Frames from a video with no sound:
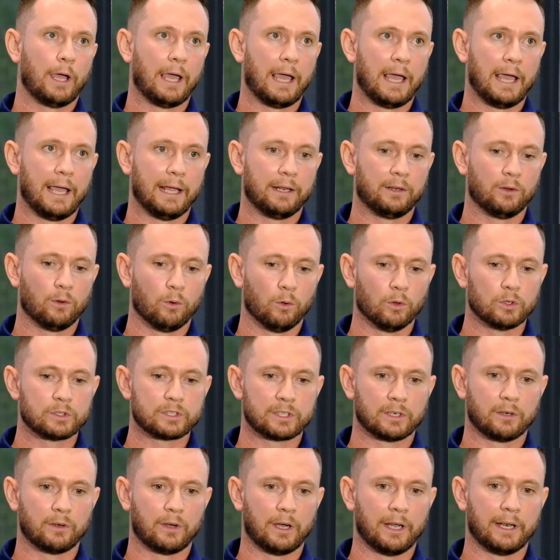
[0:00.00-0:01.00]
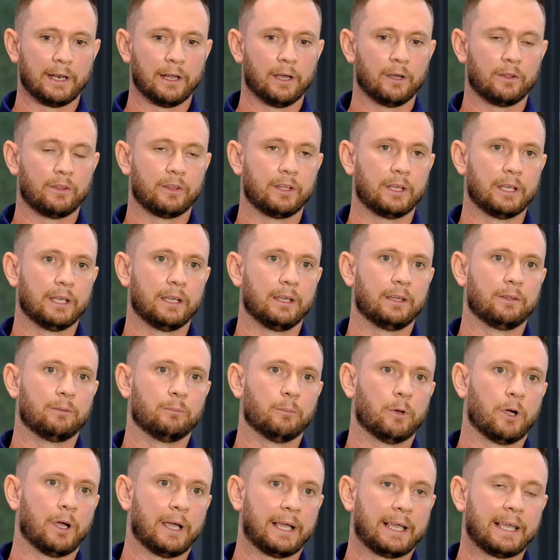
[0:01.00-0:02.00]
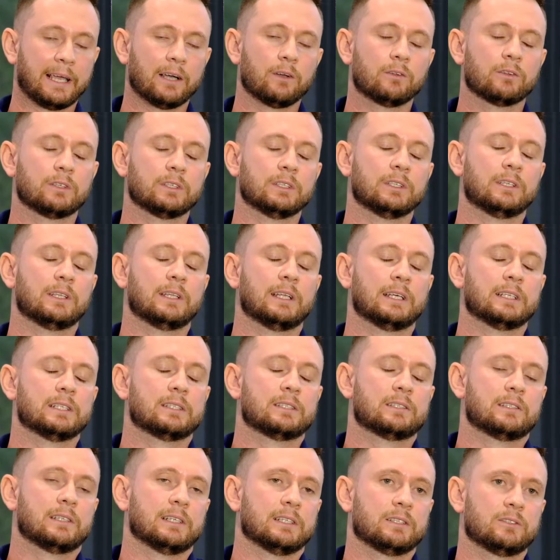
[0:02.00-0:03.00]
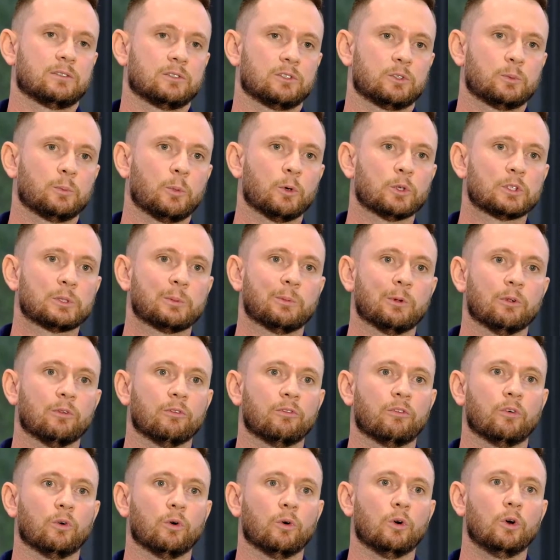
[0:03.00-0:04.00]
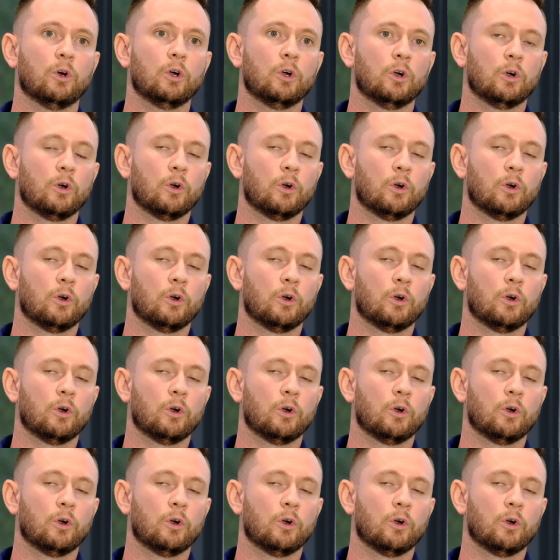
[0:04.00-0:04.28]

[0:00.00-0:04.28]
And also, I know my accountant that's responsible for